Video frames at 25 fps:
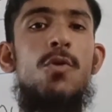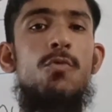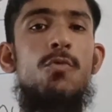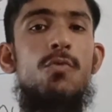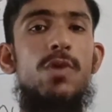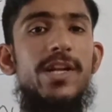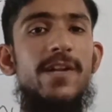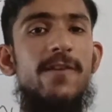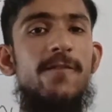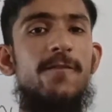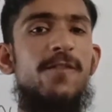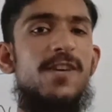
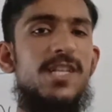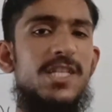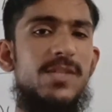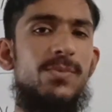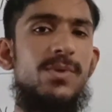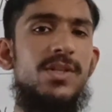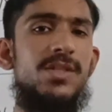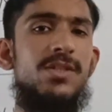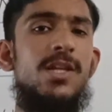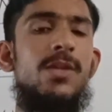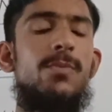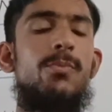what are first
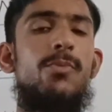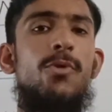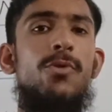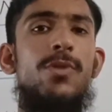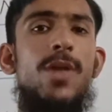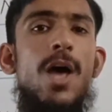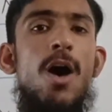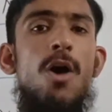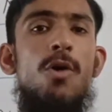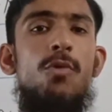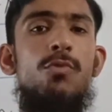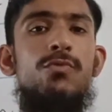person
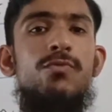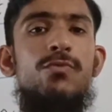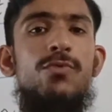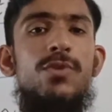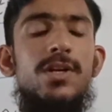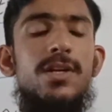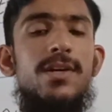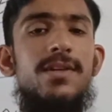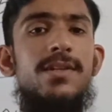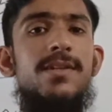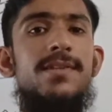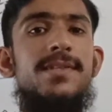pronoun,
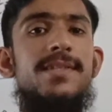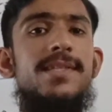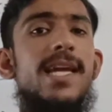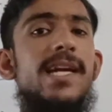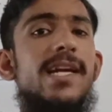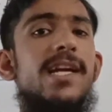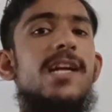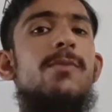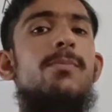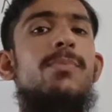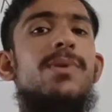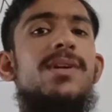what are the
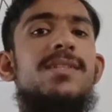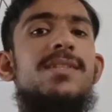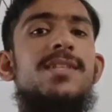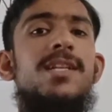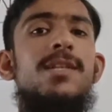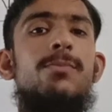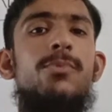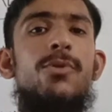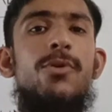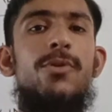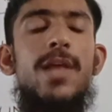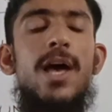second
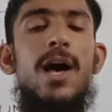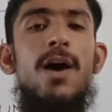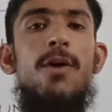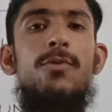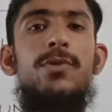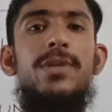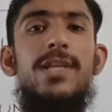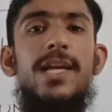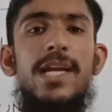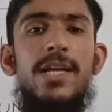person pronoun,